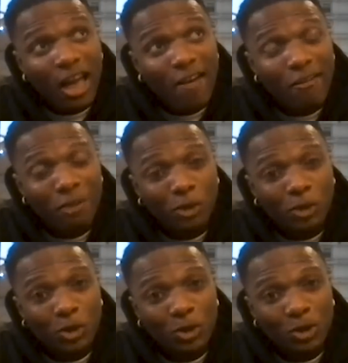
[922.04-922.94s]
I felt
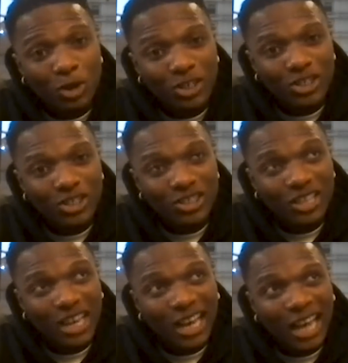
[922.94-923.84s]
so lost.
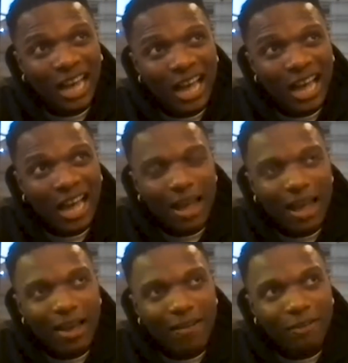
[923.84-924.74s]
Like
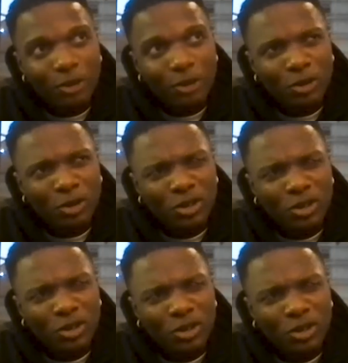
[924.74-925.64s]
I felt so lost
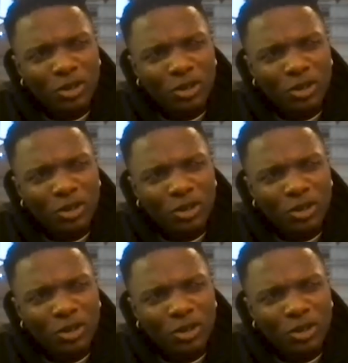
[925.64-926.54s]
because I wasn't sure I
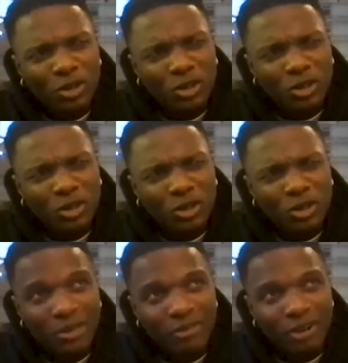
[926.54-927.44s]
was ready to be a
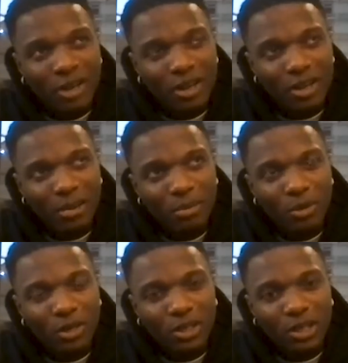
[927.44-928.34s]
father at that point.
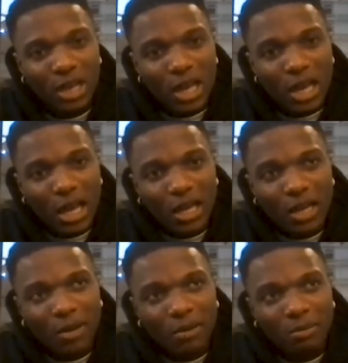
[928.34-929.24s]

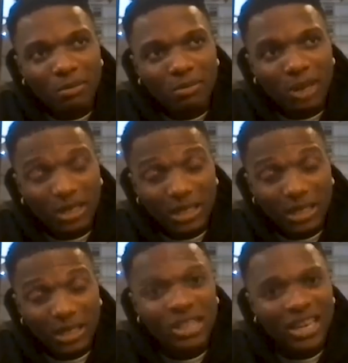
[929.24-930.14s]
And because I
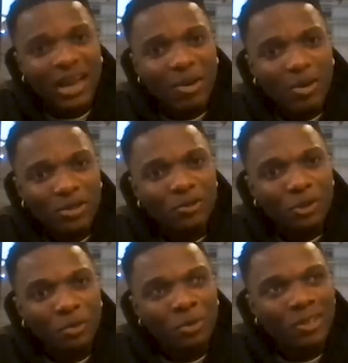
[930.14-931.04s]
was scared I wasn't even going
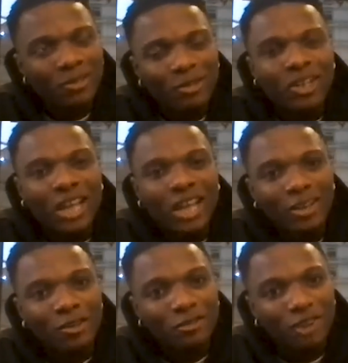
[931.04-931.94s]
to be like a
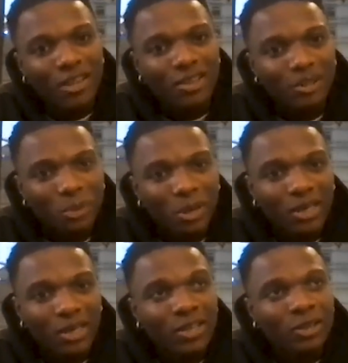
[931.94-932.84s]
good father to my
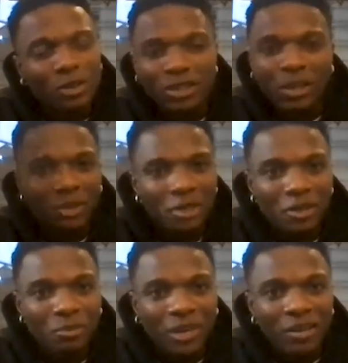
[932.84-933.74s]
kid, you know, because I'm still
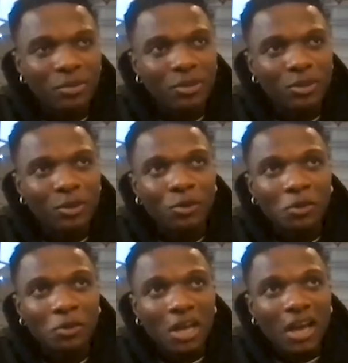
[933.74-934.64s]
a baby. So
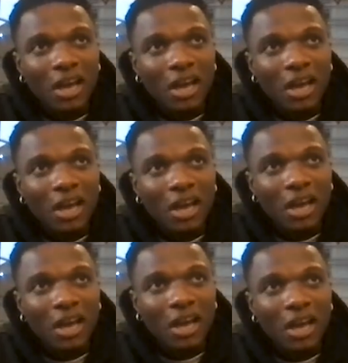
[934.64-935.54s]
I was so
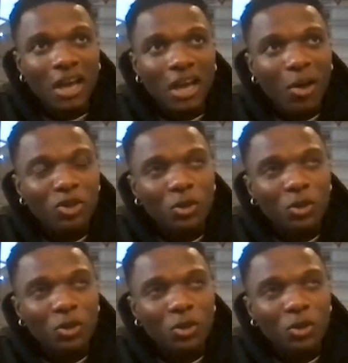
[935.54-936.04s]
confused.